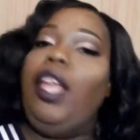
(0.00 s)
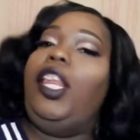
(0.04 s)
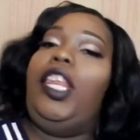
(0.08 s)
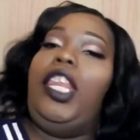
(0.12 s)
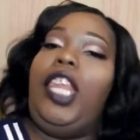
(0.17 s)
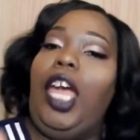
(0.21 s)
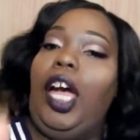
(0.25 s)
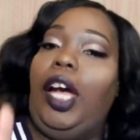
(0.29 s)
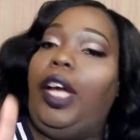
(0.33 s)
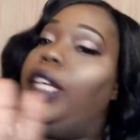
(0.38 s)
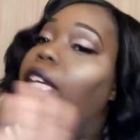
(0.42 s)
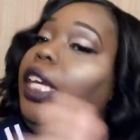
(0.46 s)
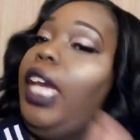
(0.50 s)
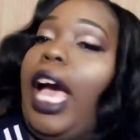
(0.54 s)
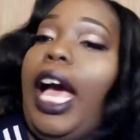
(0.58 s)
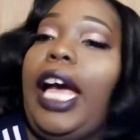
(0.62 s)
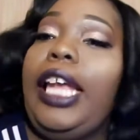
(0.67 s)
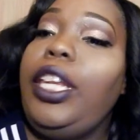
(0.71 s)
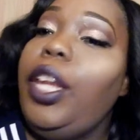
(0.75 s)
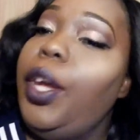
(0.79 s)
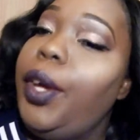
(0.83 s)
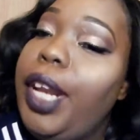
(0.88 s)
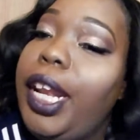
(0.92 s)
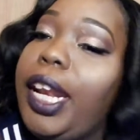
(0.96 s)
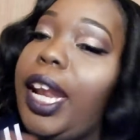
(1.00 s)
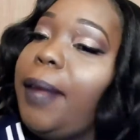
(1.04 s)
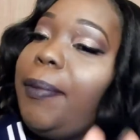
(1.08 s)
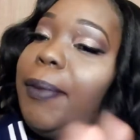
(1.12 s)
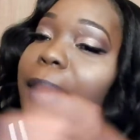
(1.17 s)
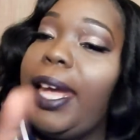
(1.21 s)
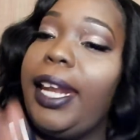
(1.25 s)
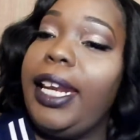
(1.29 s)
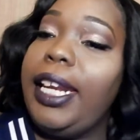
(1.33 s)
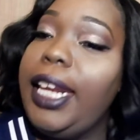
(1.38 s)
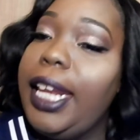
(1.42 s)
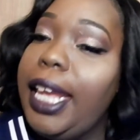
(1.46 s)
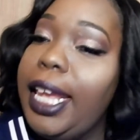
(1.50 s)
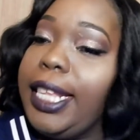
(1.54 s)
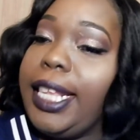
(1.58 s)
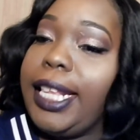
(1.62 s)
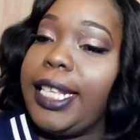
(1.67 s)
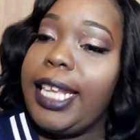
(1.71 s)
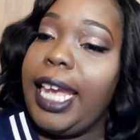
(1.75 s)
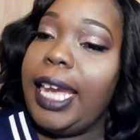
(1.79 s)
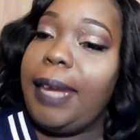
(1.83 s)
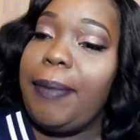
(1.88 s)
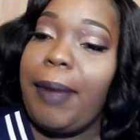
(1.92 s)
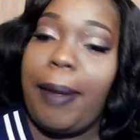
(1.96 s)
Now y'all know that I'm not in the
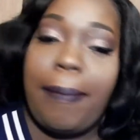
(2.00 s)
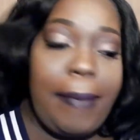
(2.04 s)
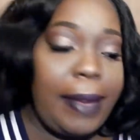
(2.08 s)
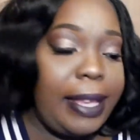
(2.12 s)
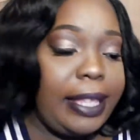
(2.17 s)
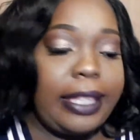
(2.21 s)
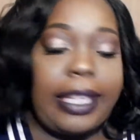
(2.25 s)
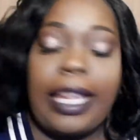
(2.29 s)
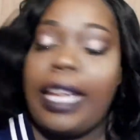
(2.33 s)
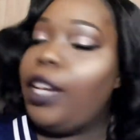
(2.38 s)
entertainment business.